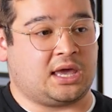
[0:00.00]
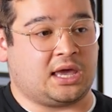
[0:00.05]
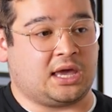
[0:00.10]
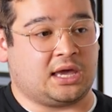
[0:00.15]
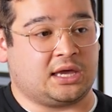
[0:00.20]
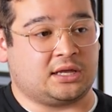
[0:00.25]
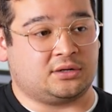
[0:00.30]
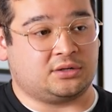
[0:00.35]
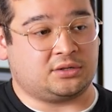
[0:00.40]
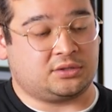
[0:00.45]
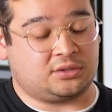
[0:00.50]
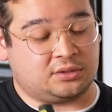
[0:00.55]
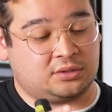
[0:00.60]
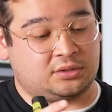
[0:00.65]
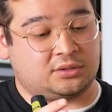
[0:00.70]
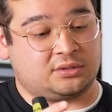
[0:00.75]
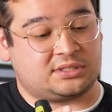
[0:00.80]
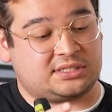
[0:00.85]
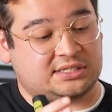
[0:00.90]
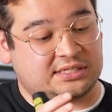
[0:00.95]
And
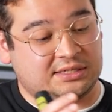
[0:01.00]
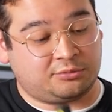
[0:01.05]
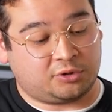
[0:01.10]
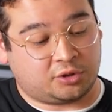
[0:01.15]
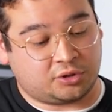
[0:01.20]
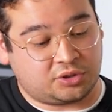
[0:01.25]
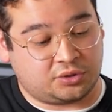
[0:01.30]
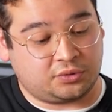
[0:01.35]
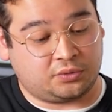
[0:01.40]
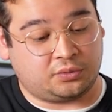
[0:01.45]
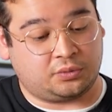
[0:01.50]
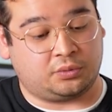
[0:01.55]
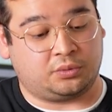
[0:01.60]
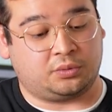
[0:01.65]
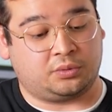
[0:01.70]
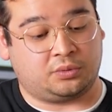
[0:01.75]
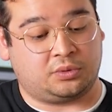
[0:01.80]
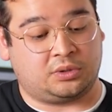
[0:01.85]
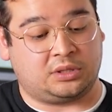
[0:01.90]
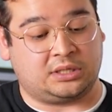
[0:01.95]
similar to
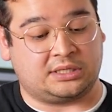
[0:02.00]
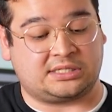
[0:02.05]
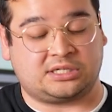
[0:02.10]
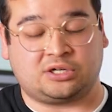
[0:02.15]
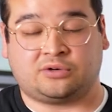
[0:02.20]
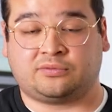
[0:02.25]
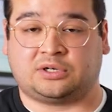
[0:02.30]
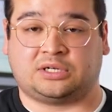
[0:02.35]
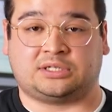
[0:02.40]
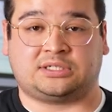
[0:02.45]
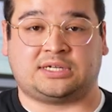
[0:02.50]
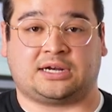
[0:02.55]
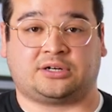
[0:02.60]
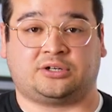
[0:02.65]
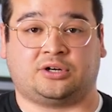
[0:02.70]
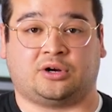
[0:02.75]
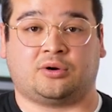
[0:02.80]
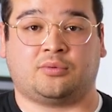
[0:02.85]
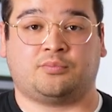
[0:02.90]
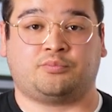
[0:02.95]
the silver
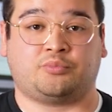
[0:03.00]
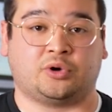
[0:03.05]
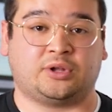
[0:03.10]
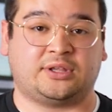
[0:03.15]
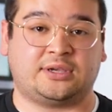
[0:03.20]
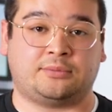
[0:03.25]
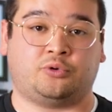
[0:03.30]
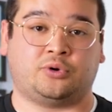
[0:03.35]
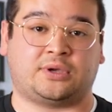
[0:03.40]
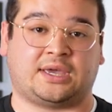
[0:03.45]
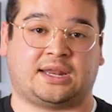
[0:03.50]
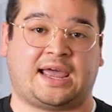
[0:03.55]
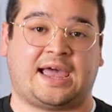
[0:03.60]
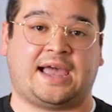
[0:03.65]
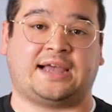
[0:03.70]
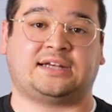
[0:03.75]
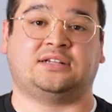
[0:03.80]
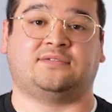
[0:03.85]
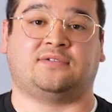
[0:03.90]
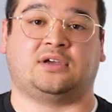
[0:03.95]
detector, beryllium will get
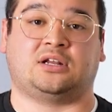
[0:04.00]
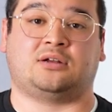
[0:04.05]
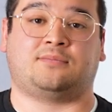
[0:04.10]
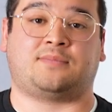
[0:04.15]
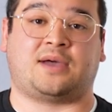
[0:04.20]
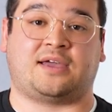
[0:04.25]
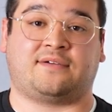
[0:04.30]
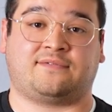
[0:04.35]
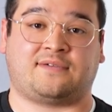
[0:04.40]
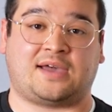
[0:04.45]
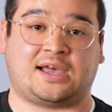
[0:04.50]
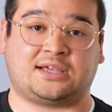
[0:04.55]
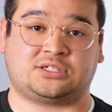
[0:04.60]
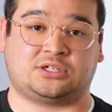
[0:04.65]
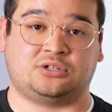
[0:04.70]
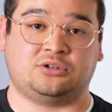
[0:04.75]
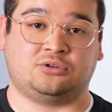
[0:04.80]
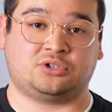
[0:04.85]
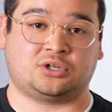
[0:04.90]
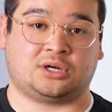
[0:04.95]
activated by
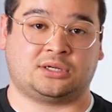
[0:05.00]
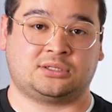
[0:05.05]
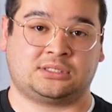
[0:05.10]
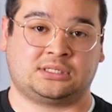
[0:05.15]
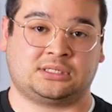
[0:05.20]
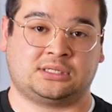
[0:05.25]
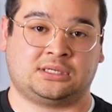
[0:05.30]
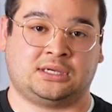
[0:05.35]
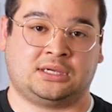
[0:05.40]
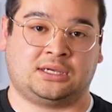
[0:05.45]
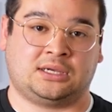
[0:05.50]
fast neutrons,